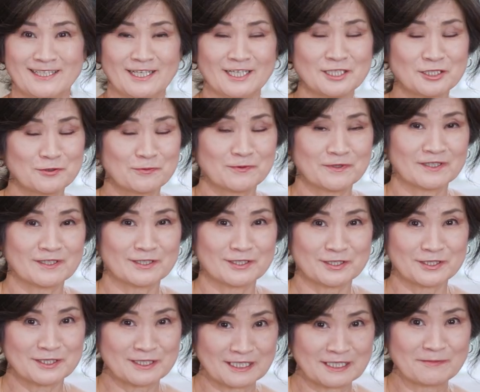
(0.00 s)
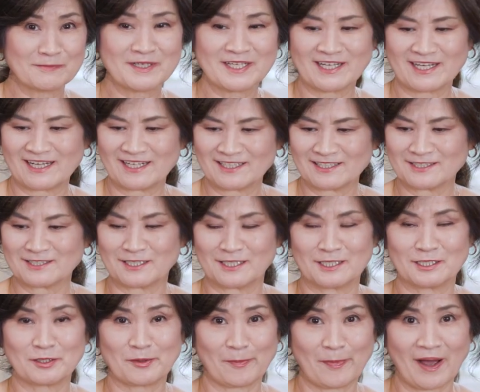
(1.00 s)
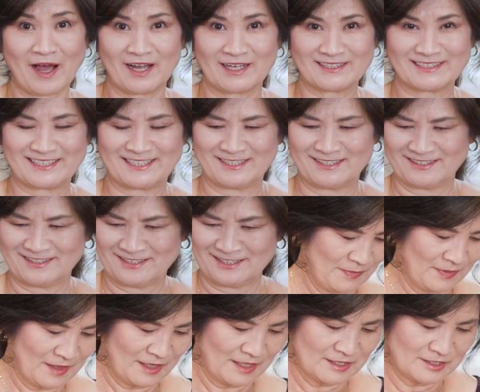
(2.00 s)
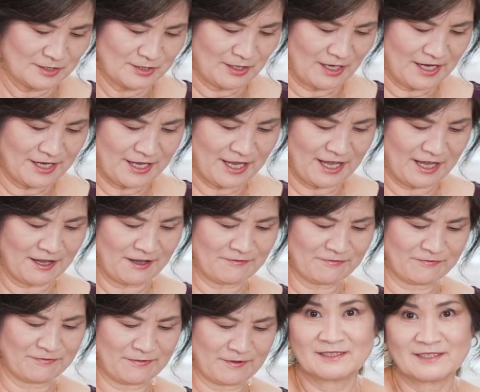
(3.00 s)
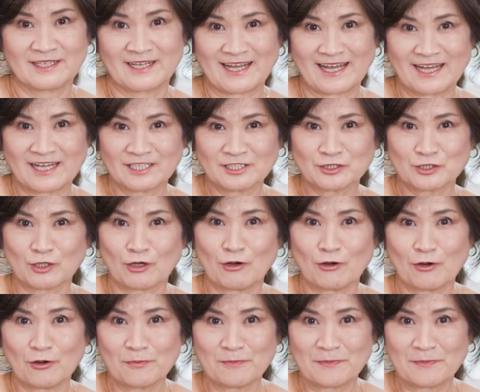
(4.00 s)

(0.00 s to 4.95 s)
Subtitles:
Next, we're gonna steam the eggs in the pot. So I have the eggs all